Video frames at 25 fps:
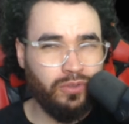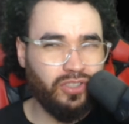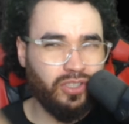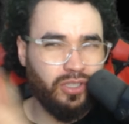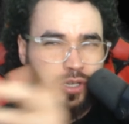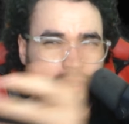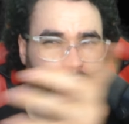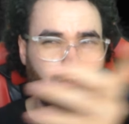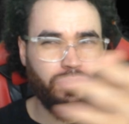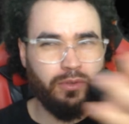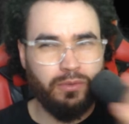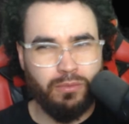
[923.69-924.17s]

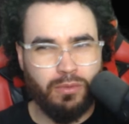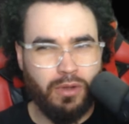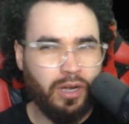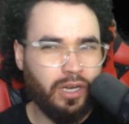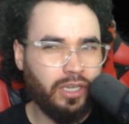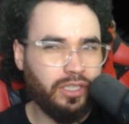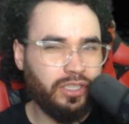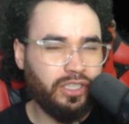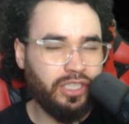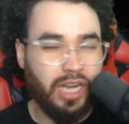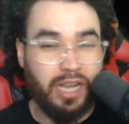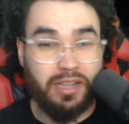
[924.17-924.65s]
So if you want
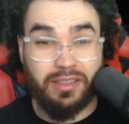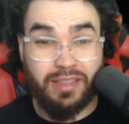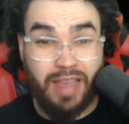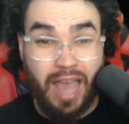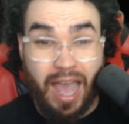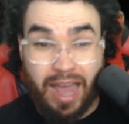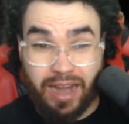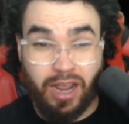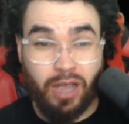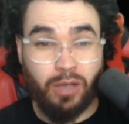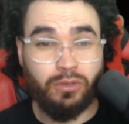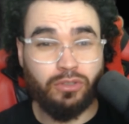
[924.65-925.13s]
to check
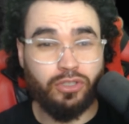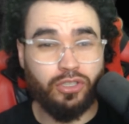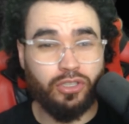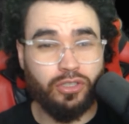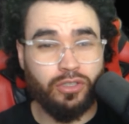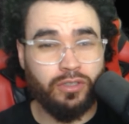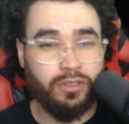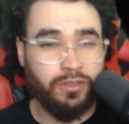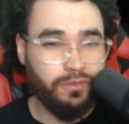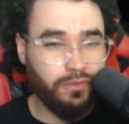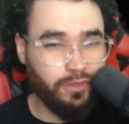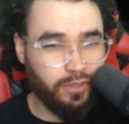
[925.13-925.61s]
that out
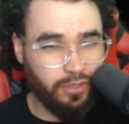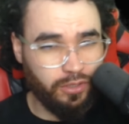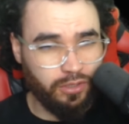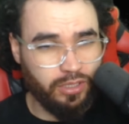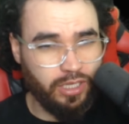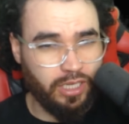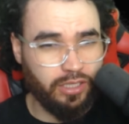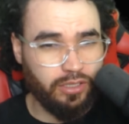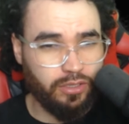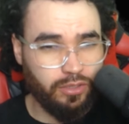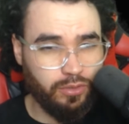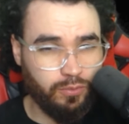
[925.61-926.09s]
too, if you're
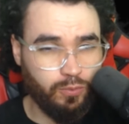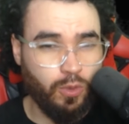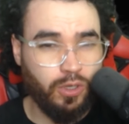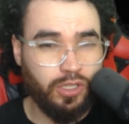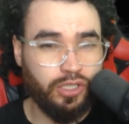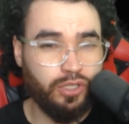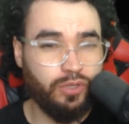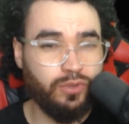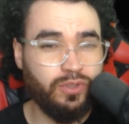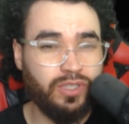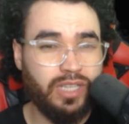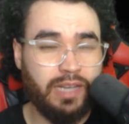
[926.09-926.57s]
like want
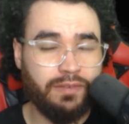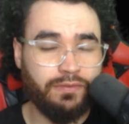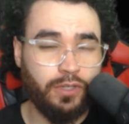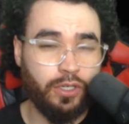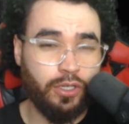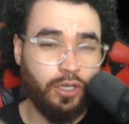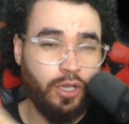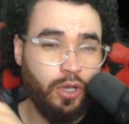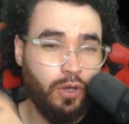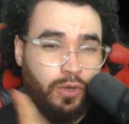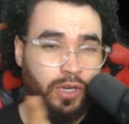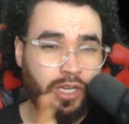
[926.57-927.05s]
to use that for
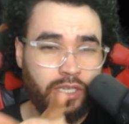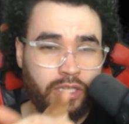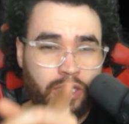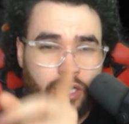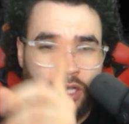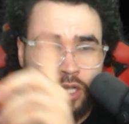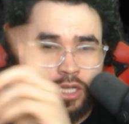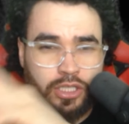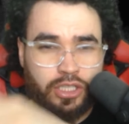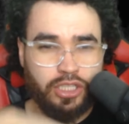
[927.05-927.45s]
coding,